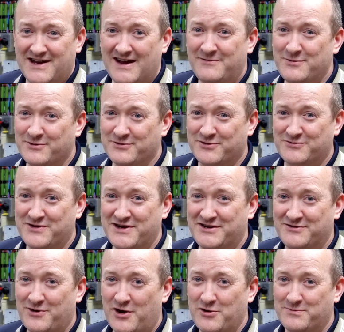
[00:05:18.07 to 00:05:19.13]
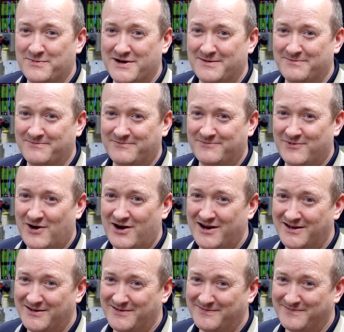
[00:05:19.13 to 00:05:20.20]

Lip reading: everyone could read a roadmap, right?